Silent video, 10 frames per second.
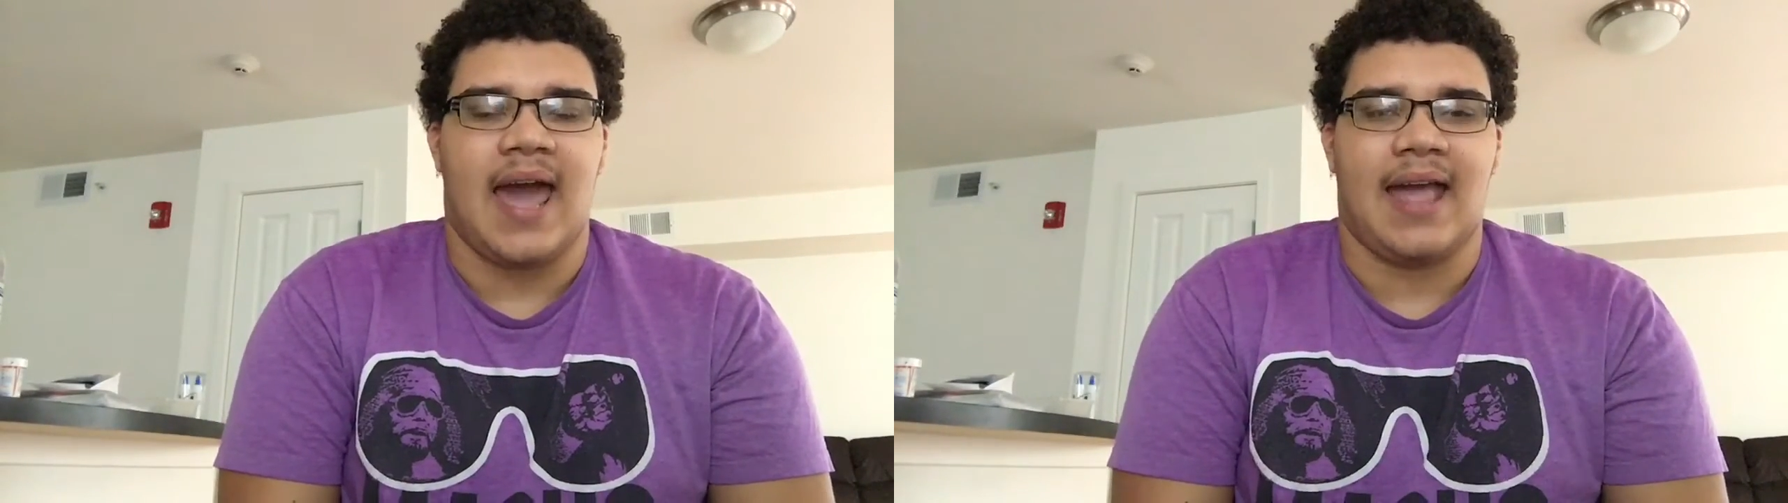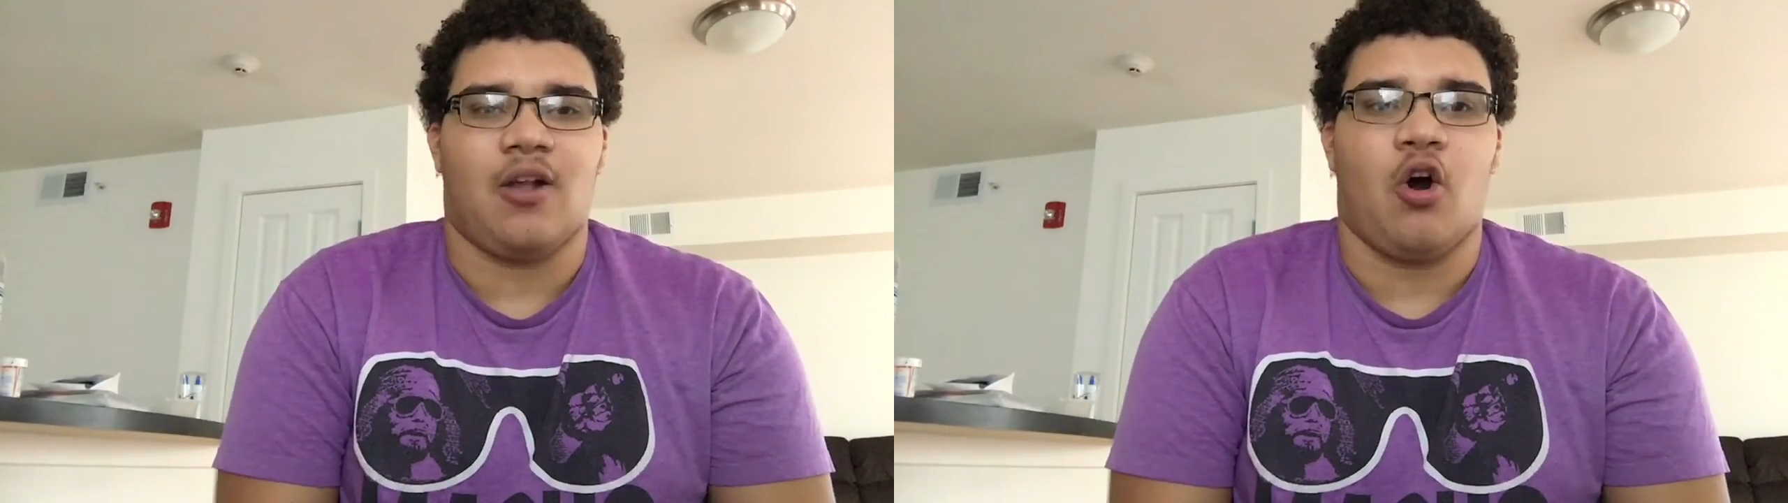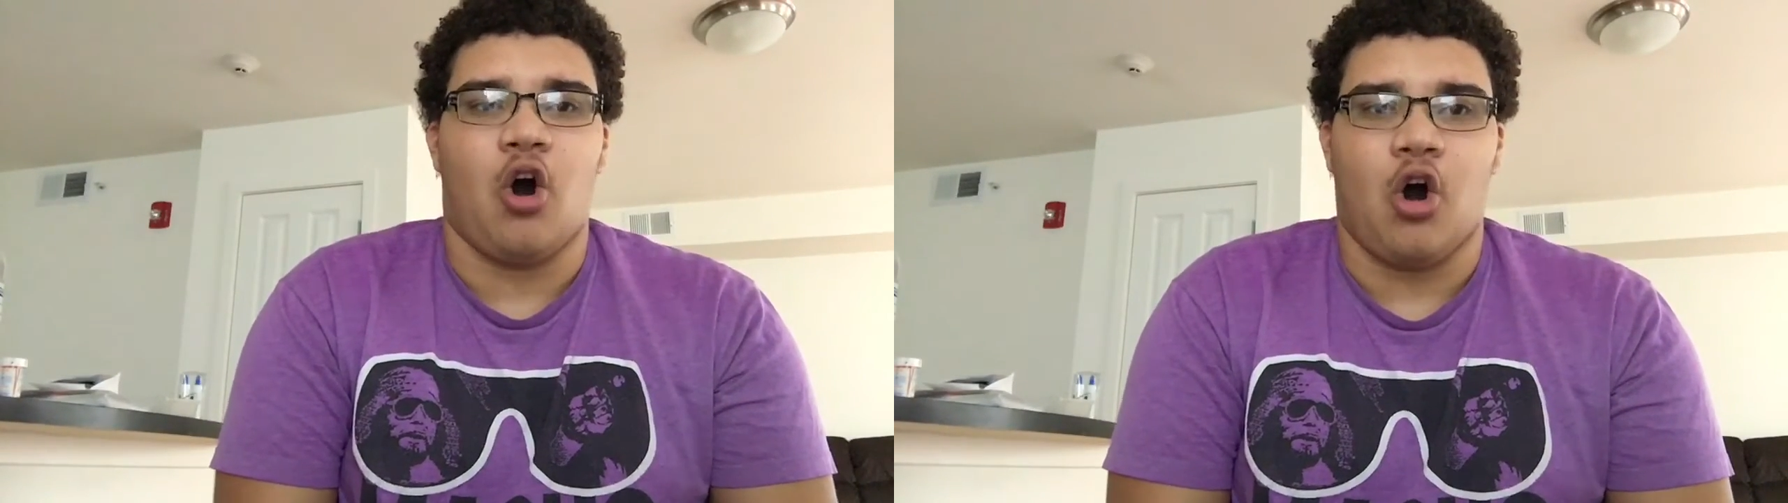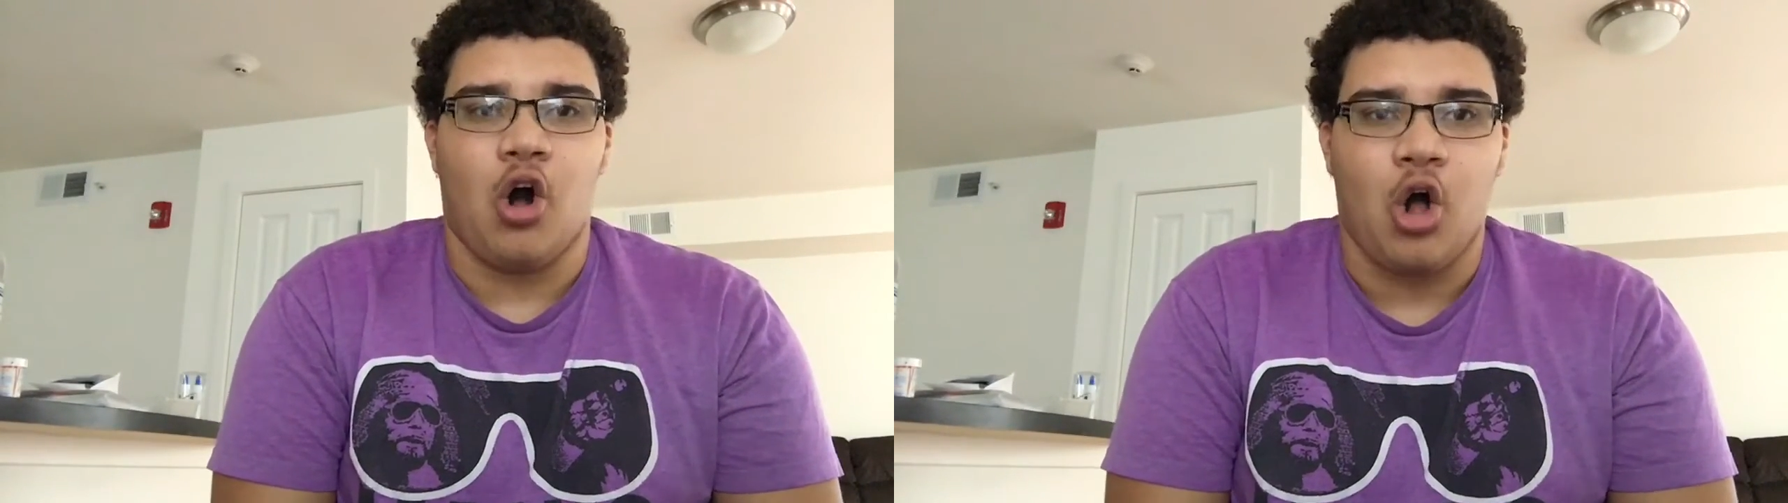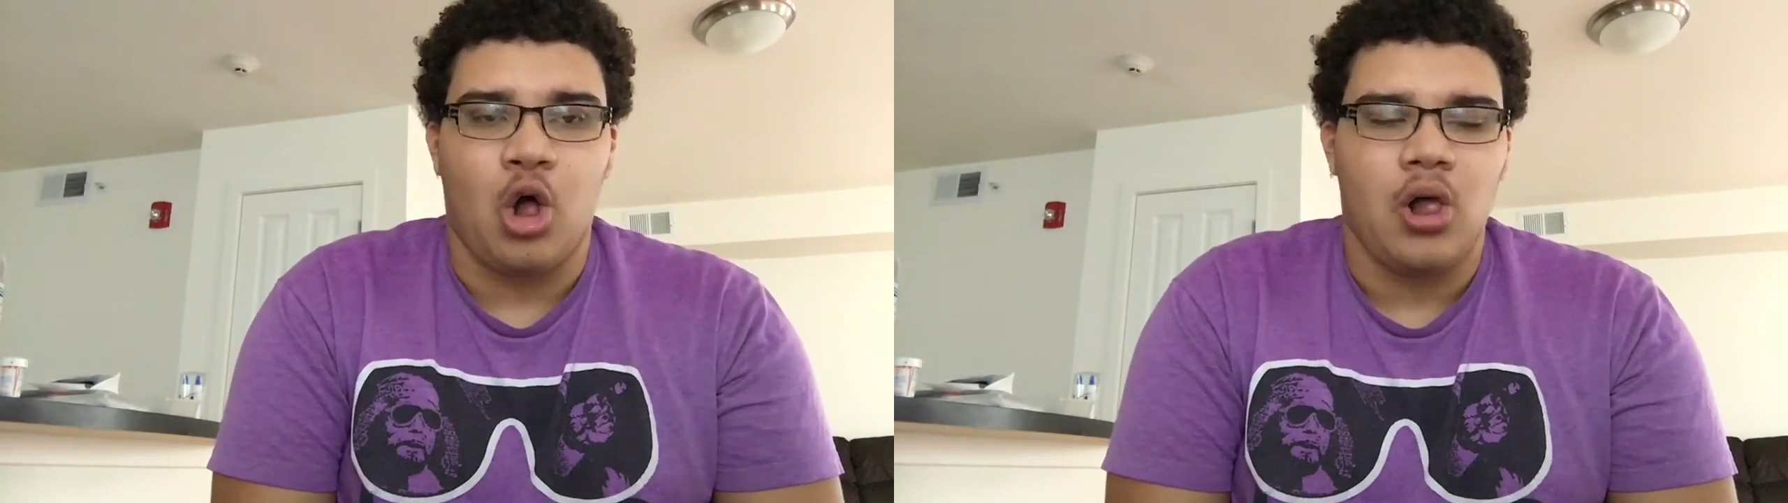at
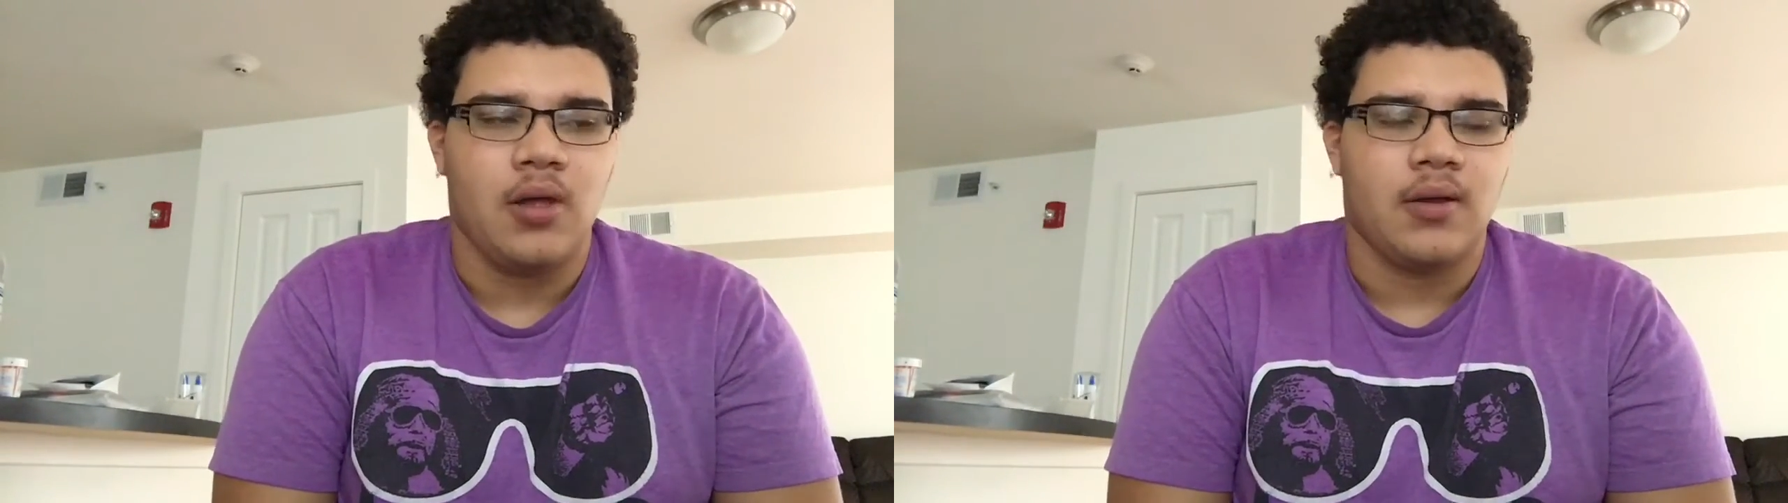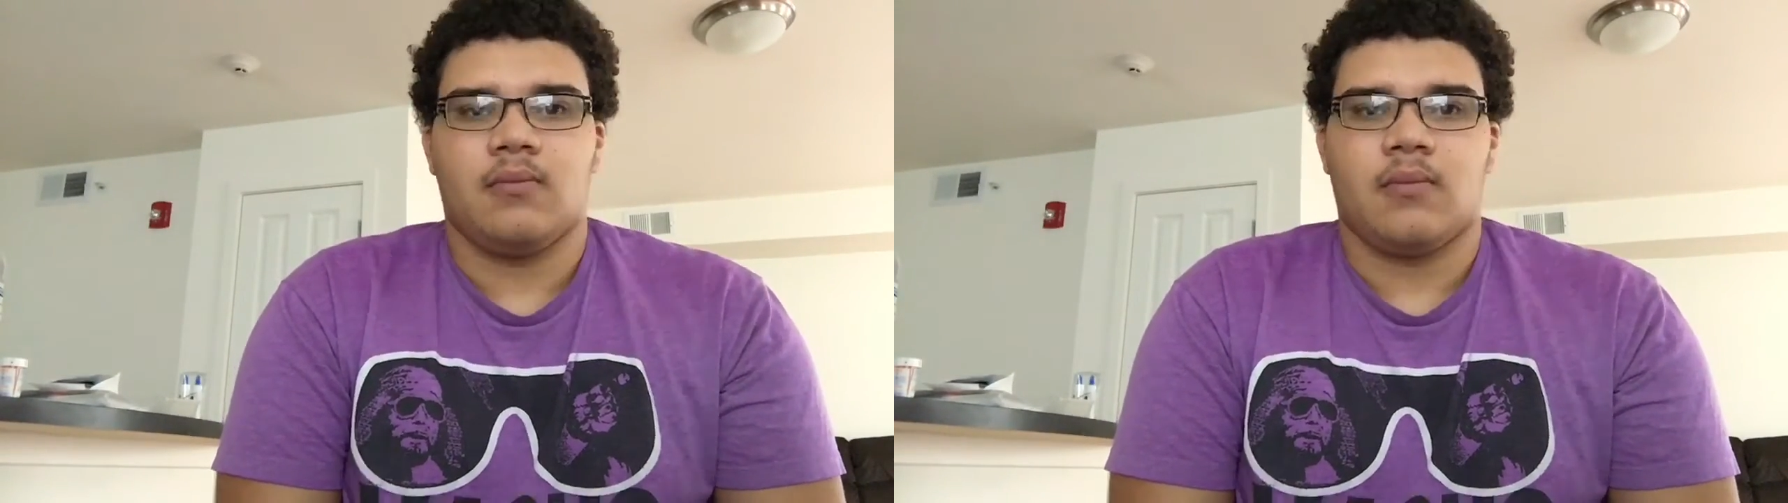all.